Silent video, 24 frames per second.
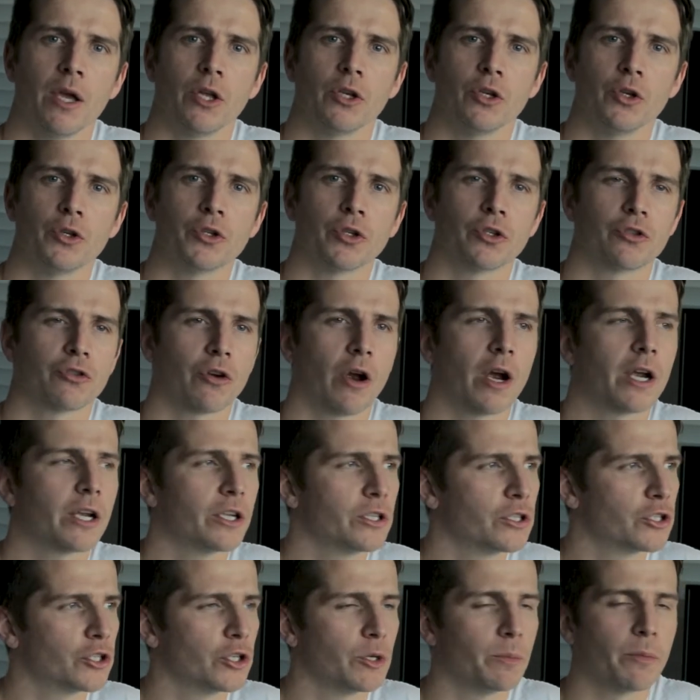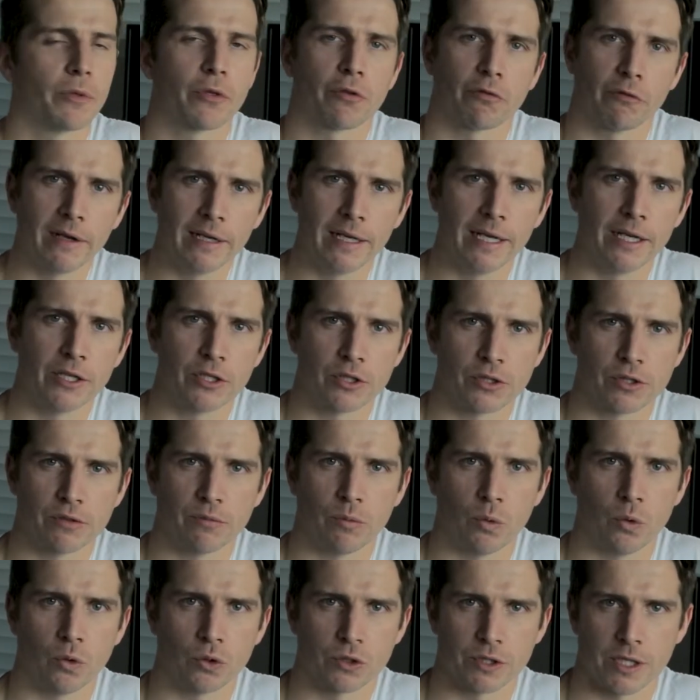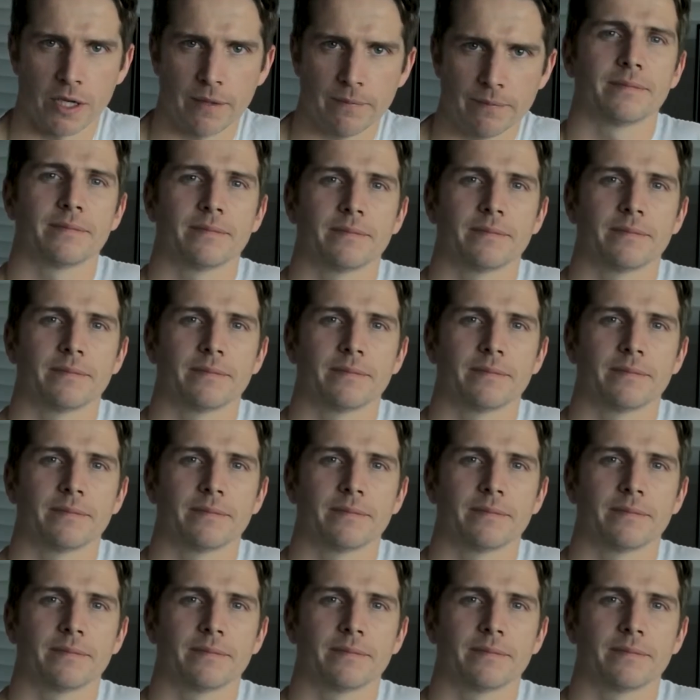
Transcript: you should try and consume 3 litres of water.